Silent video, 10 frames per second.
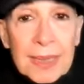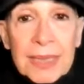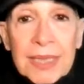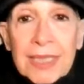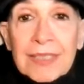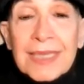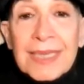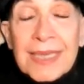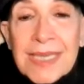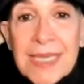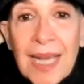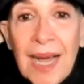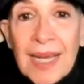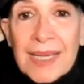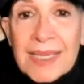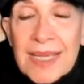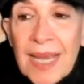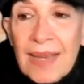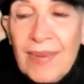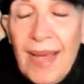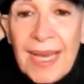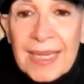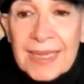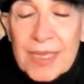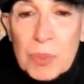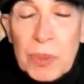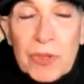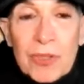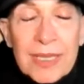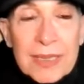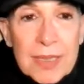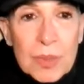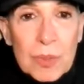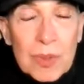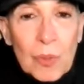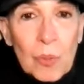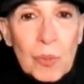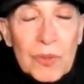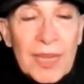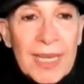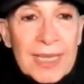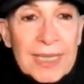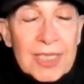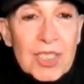clearly these guys have had experience that